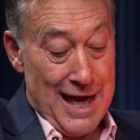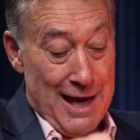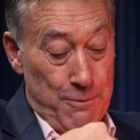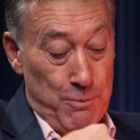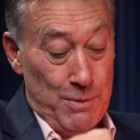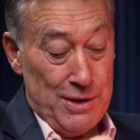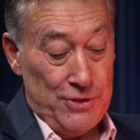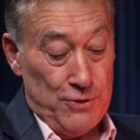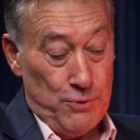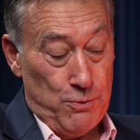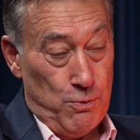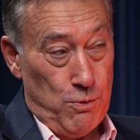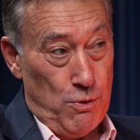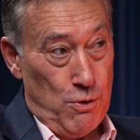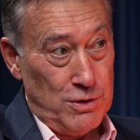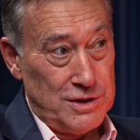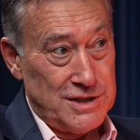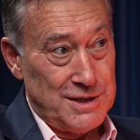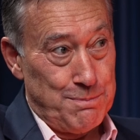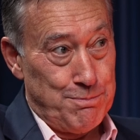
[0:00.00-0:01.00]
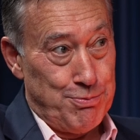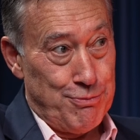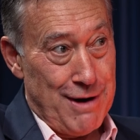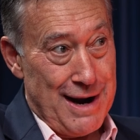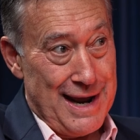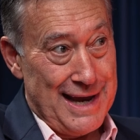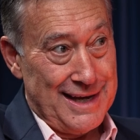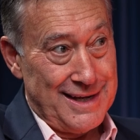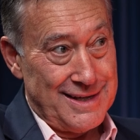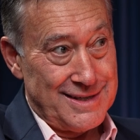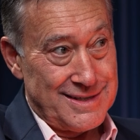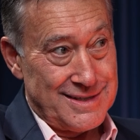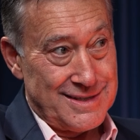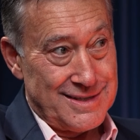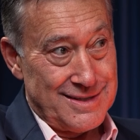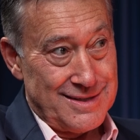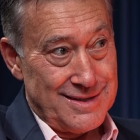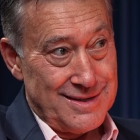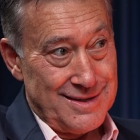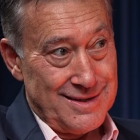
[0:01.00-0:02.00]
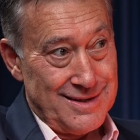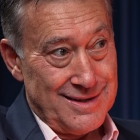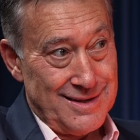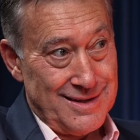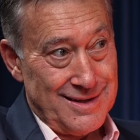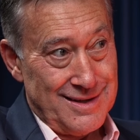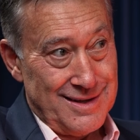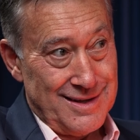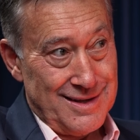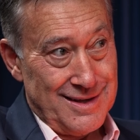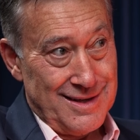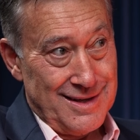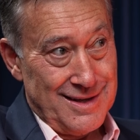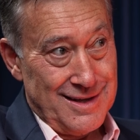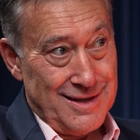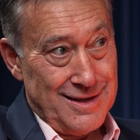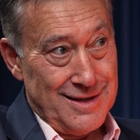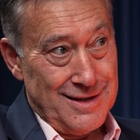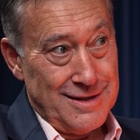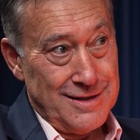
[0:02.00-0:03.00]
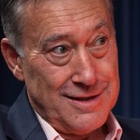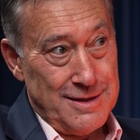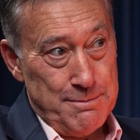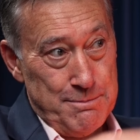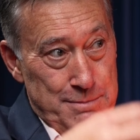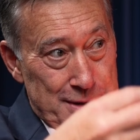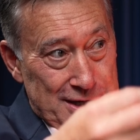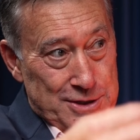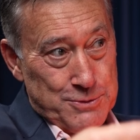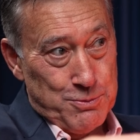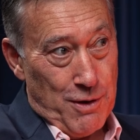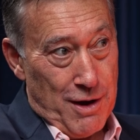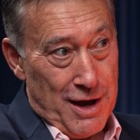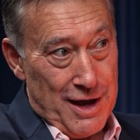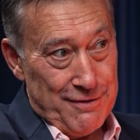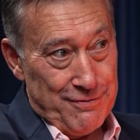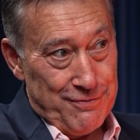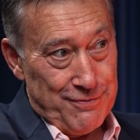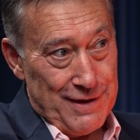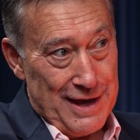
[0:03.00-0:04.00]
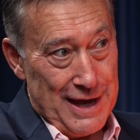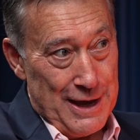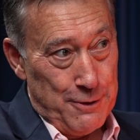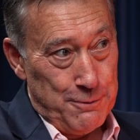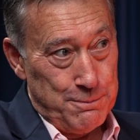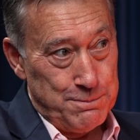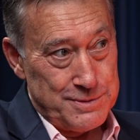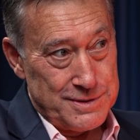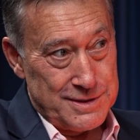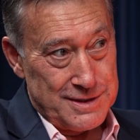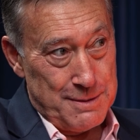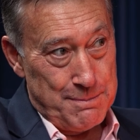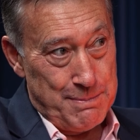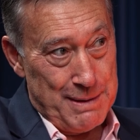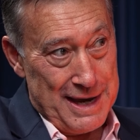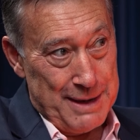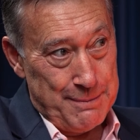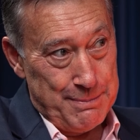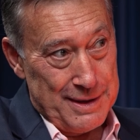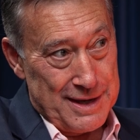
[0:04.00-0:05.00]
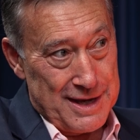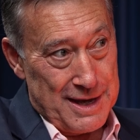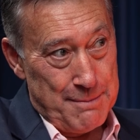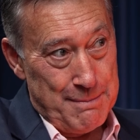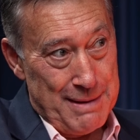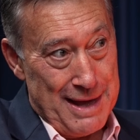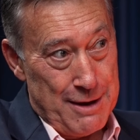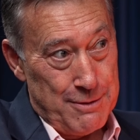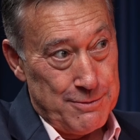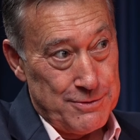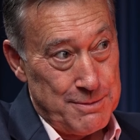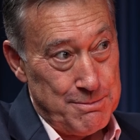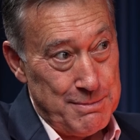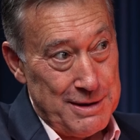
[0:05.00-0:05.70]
And when the water breaks, the midwife helps the baby come out.